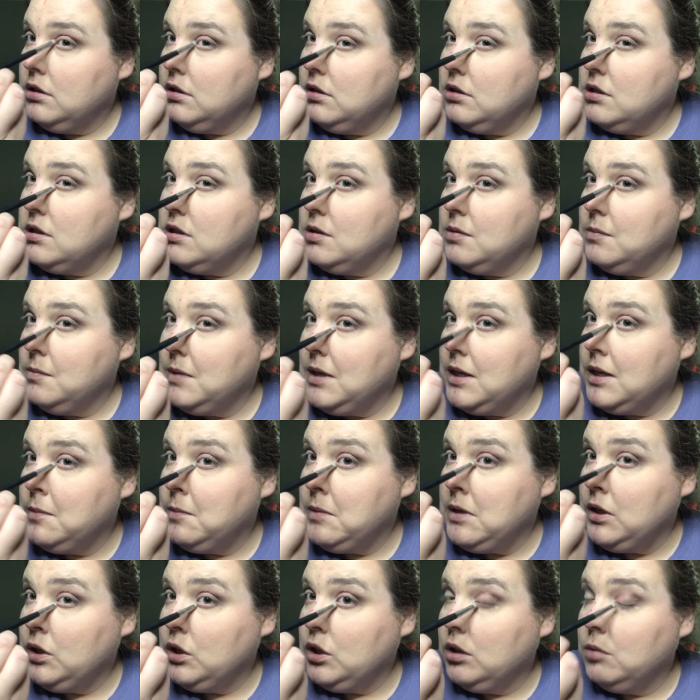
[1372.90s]
to make me
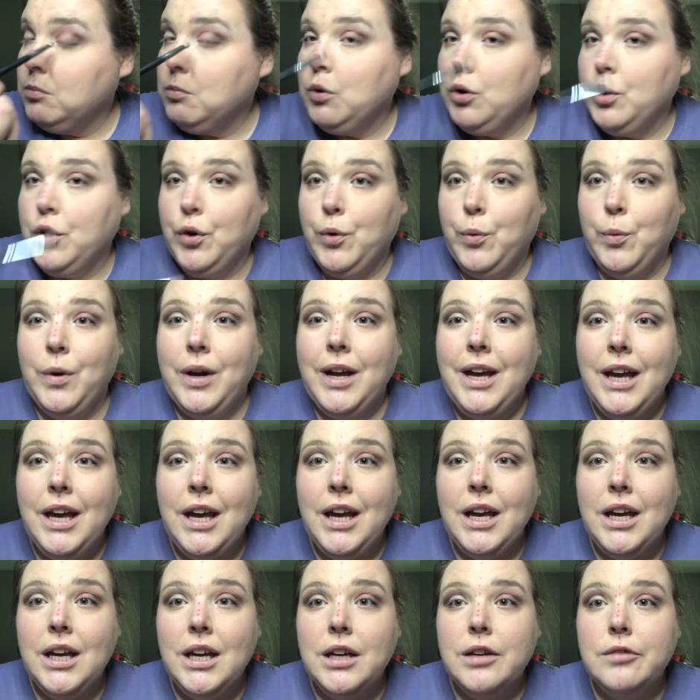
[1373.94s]
look more
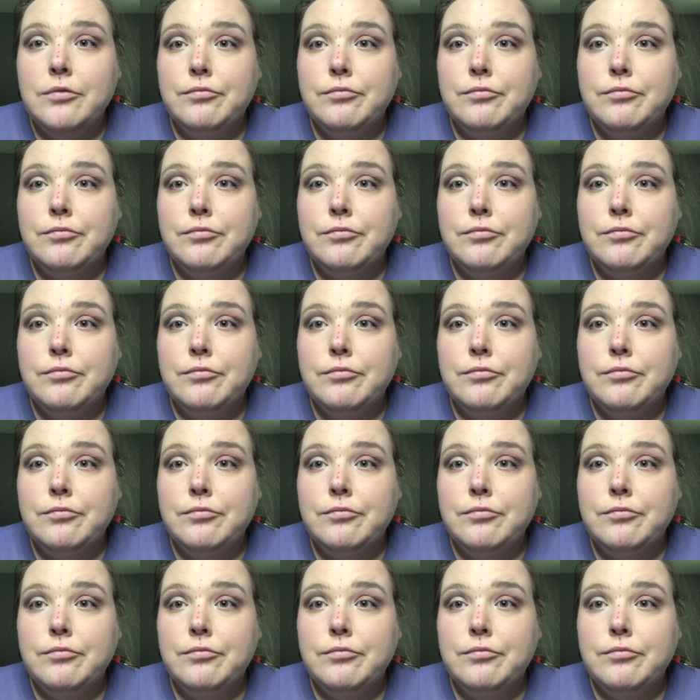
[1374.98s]
awake.